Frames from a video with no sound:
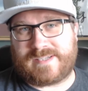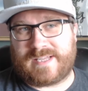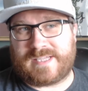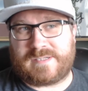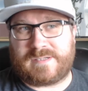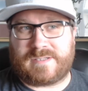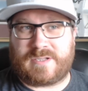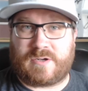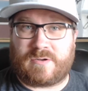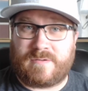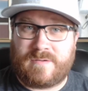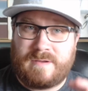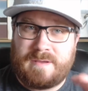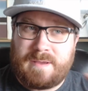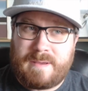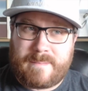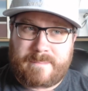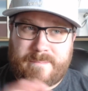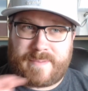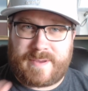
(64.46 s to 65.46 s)
That's a little
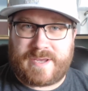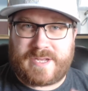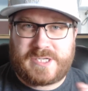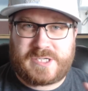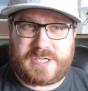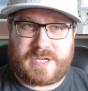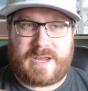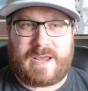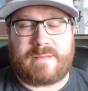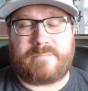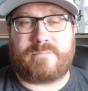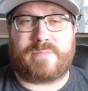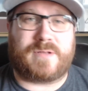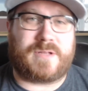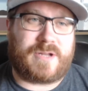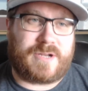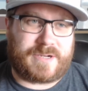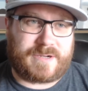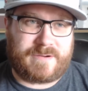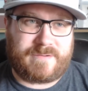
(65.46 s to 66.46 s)
pitch and
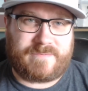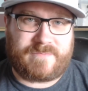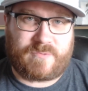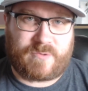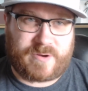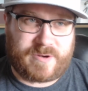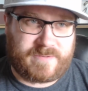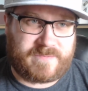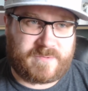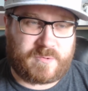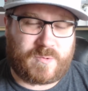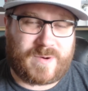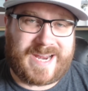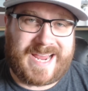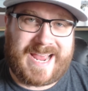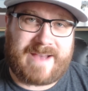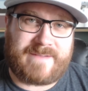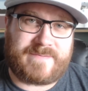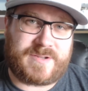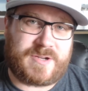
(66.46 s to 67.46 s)
plug for you for what I
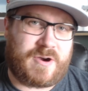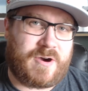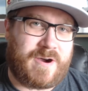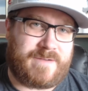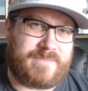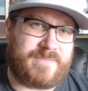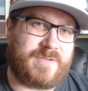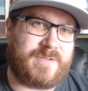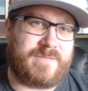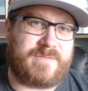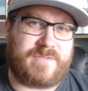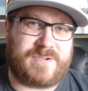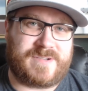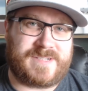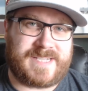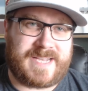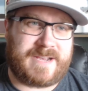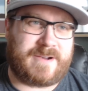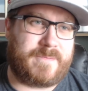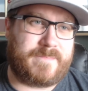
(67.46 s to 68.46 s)
have to offer for
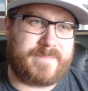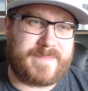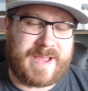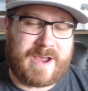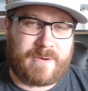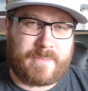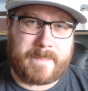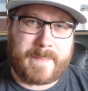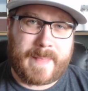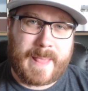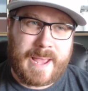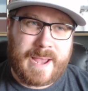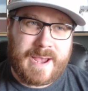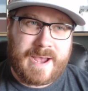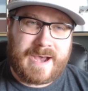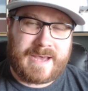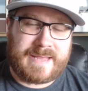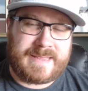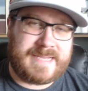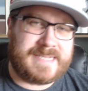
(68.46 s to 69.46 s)
sale. Now,
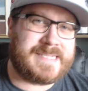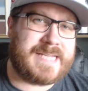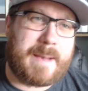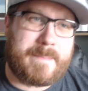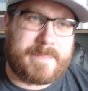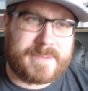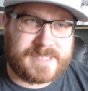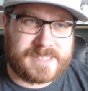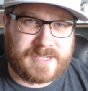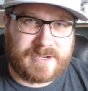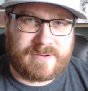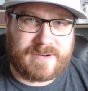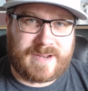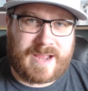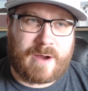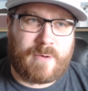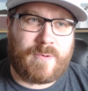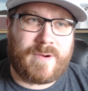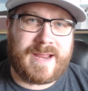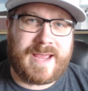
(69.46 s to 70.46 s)
on this episode,
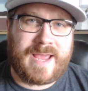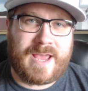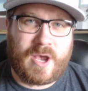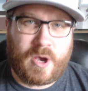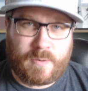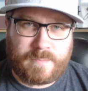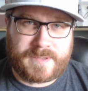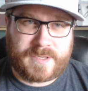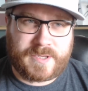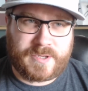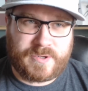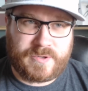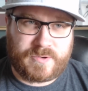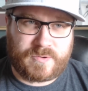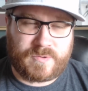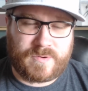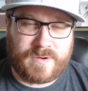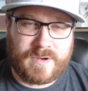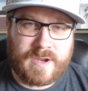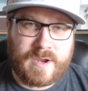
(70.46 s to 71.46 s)
I want to help
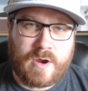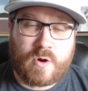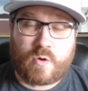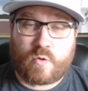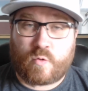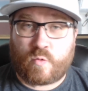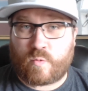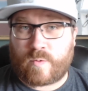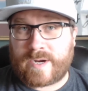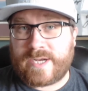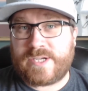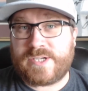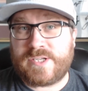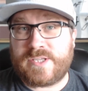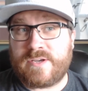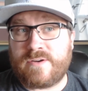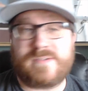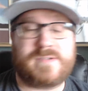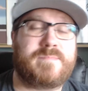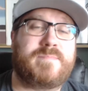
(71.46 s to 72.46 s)
you reach
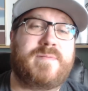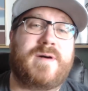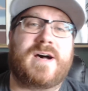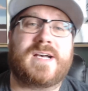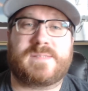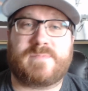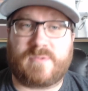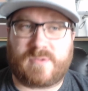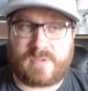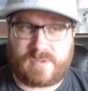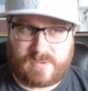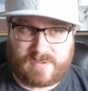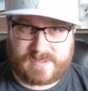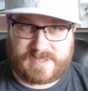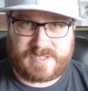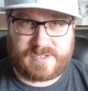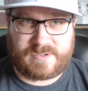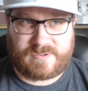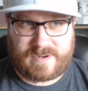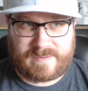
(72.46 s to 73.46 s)
those impossible
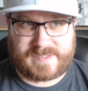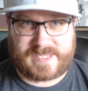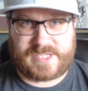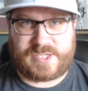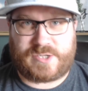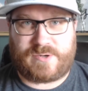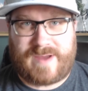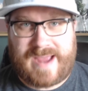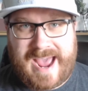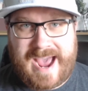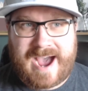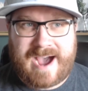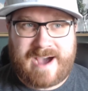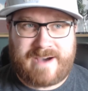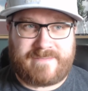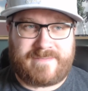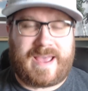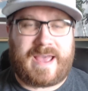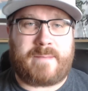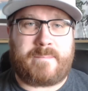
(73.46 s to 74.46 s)
goals and dreams that you
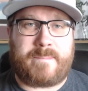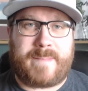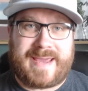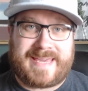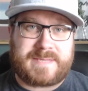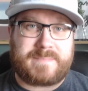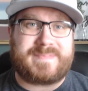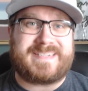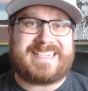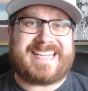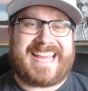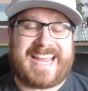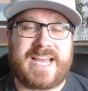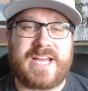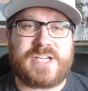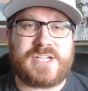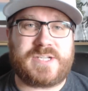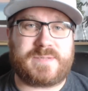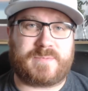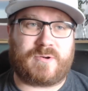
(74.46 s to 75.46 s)
have and make them
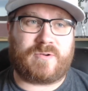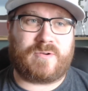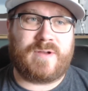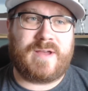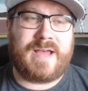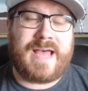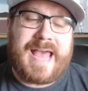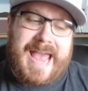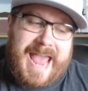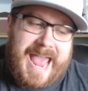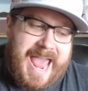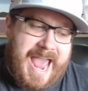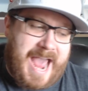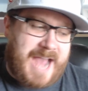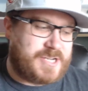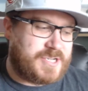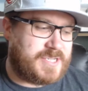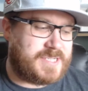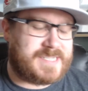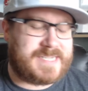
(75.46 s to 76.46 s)
tangible
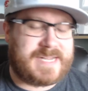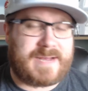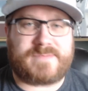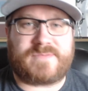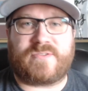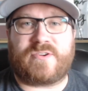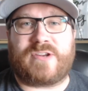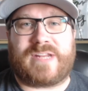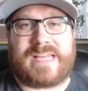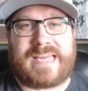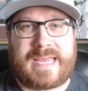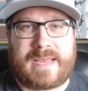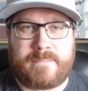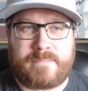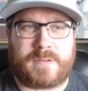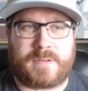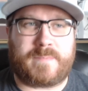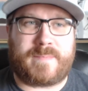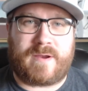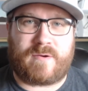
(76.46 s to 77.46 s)
action steps for you to
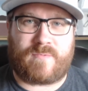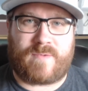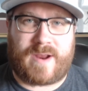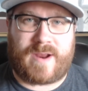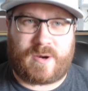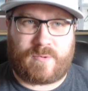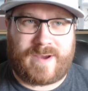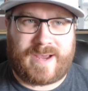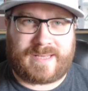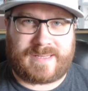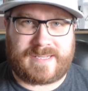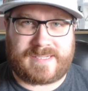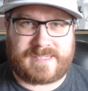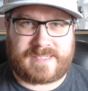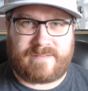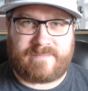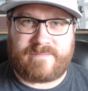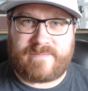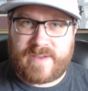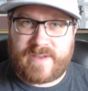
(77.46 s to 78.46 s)
implement right away.
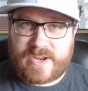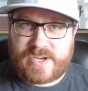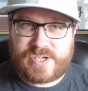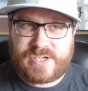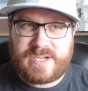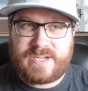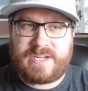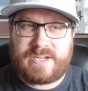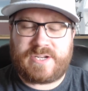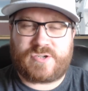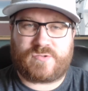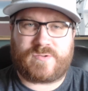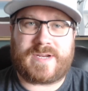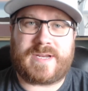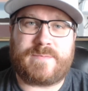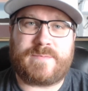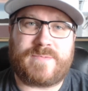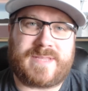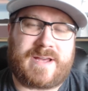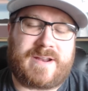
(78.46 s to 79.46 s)
Listen, a vision and a
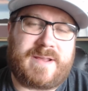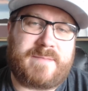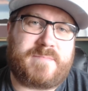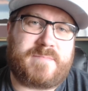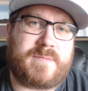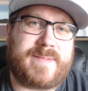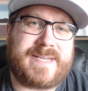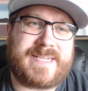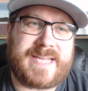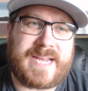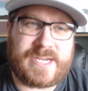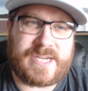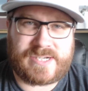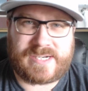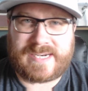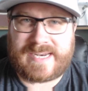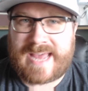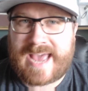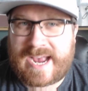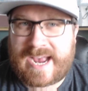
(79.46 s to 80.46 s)
dream without
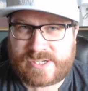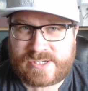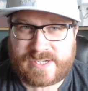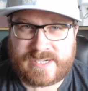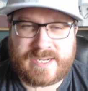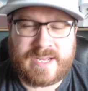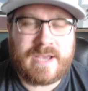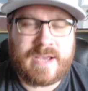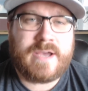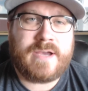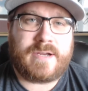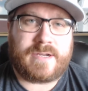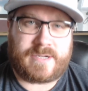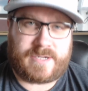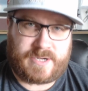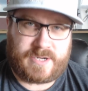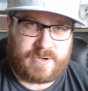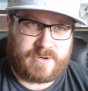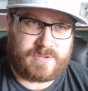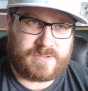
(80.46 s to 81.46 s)
implementation and action
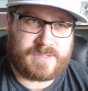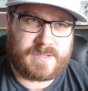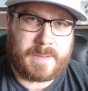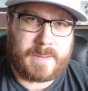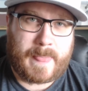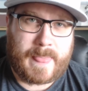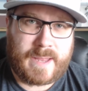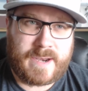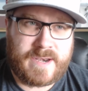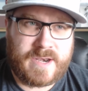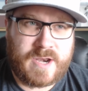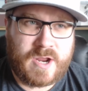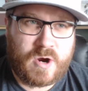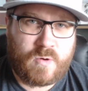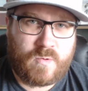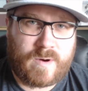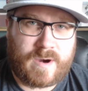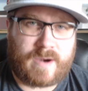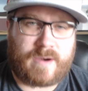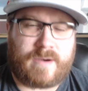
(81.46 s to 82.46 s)
goes
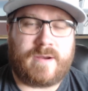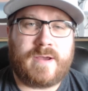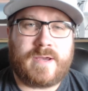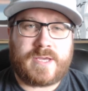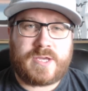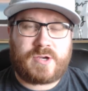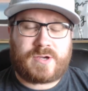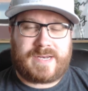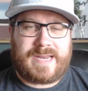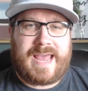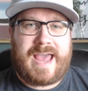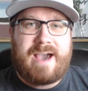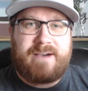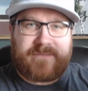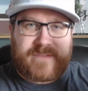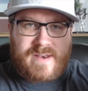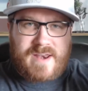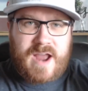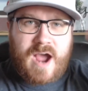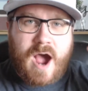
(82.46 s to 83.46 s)
nowhere. You can
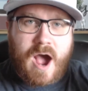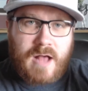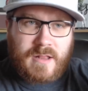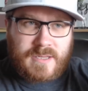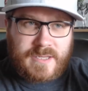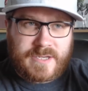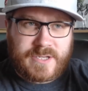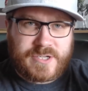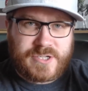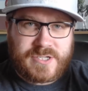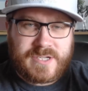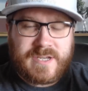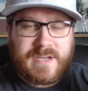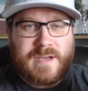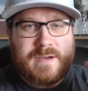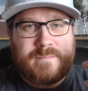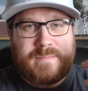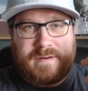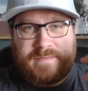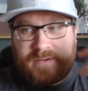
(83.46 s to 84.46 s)
have knowledge,
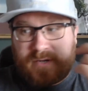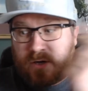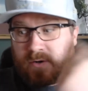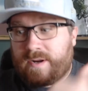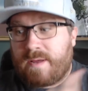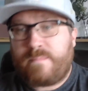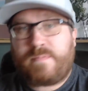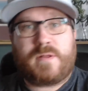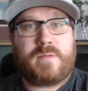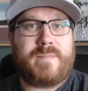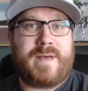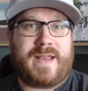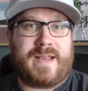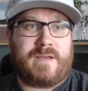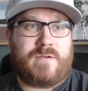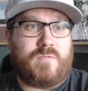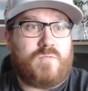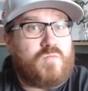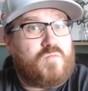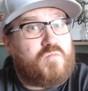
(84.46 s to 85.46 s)
but if you don't implement
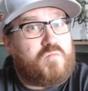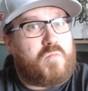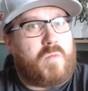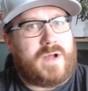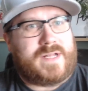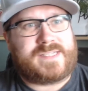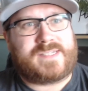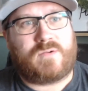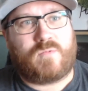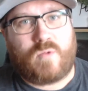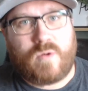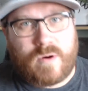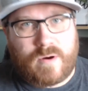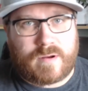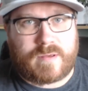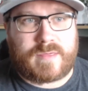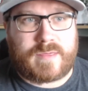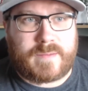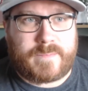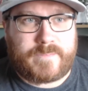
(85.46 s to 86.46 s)
it, what's it
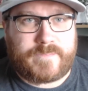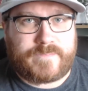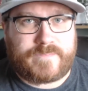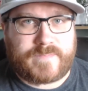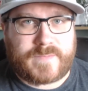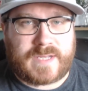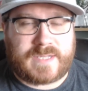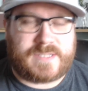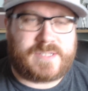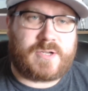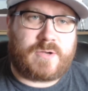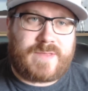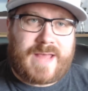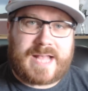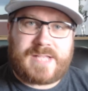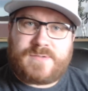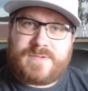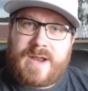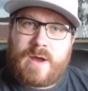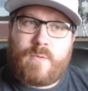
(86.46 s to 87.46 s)
worth? And so
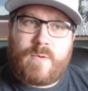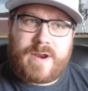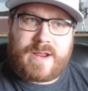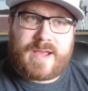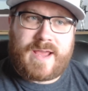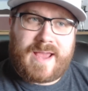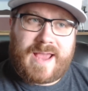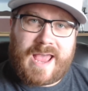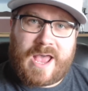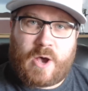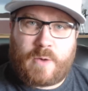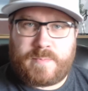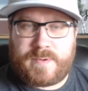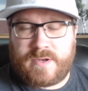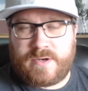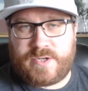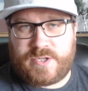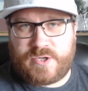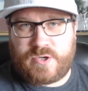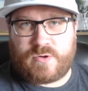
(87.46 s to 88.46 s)
that's what I want to help
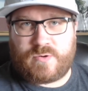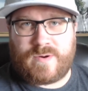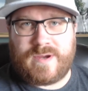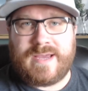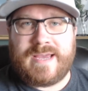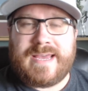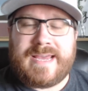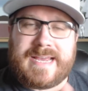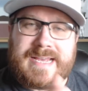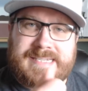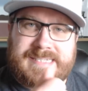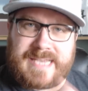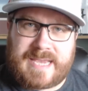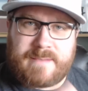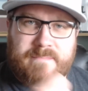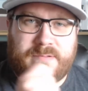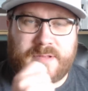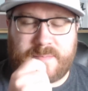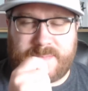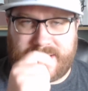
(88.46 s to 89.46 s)
you do, is
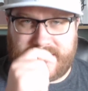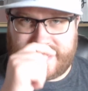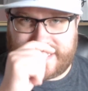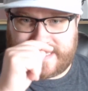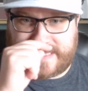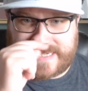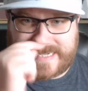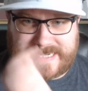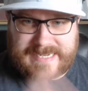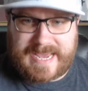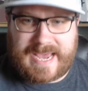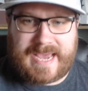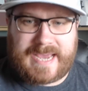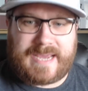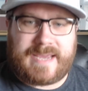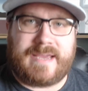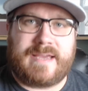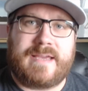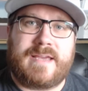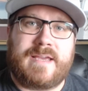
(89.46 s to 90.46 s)
implement
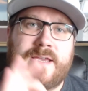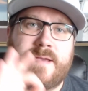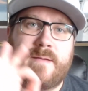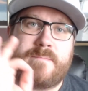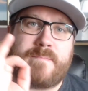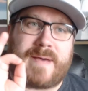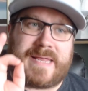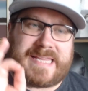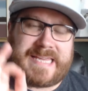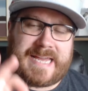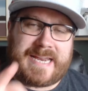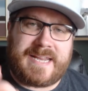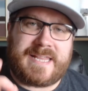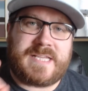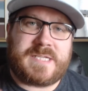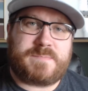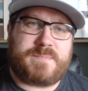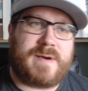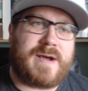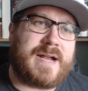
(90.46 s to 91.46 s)
today. By the end of
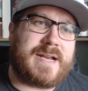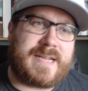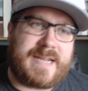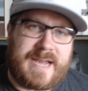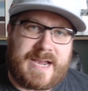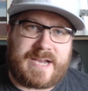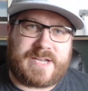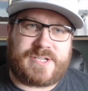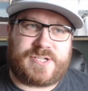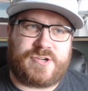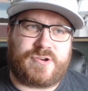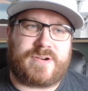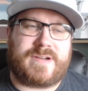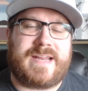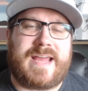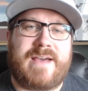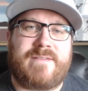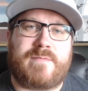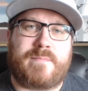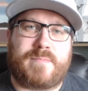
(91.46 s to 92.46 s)
this podcast, you're going
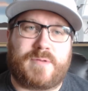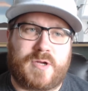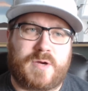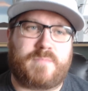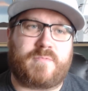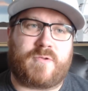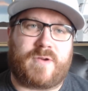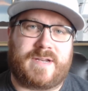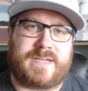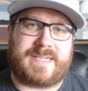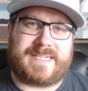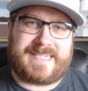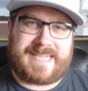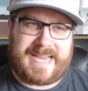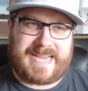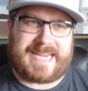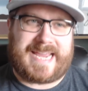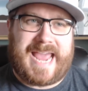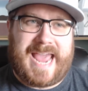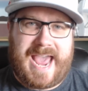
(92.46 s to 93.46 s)
to have a blueprint to
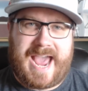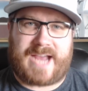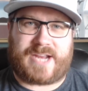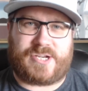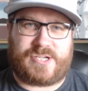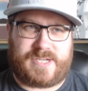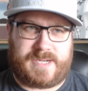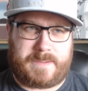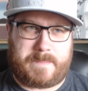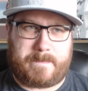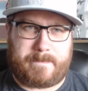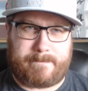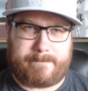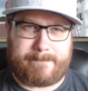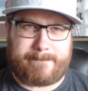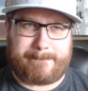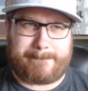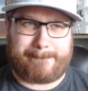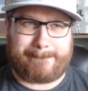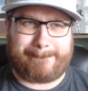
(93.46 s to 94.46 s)
take action
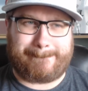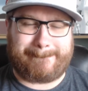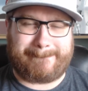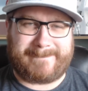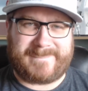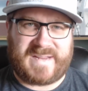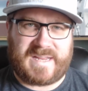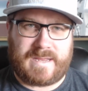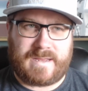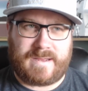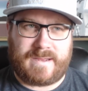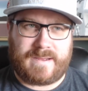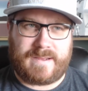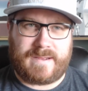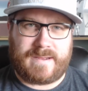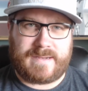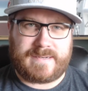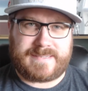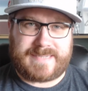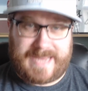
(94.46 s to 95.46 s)

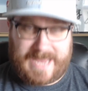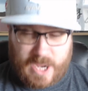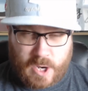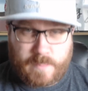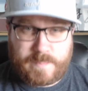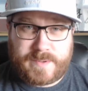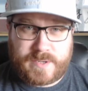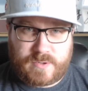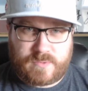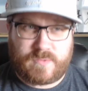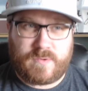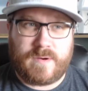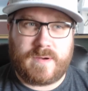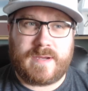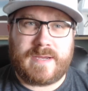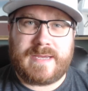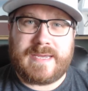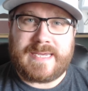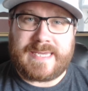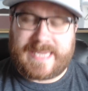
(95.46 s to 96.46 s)
to help you
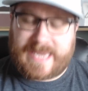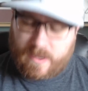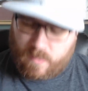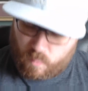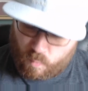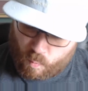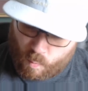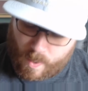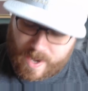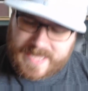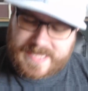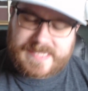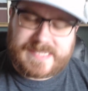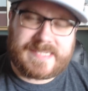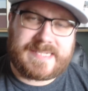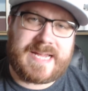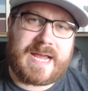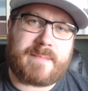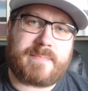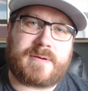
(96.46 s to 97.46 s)
get one
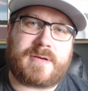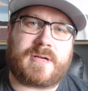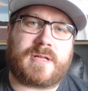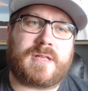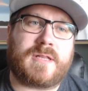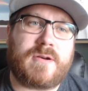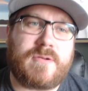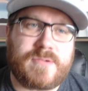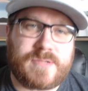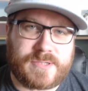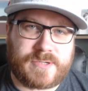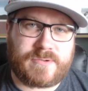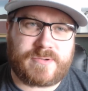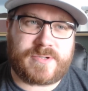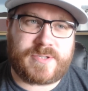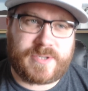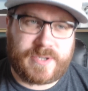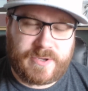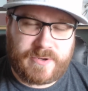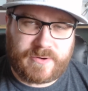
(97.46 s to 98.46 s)
step closer
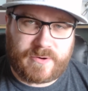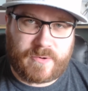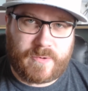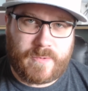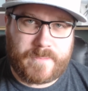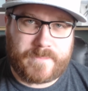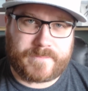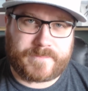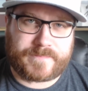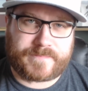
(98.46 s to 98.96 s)
to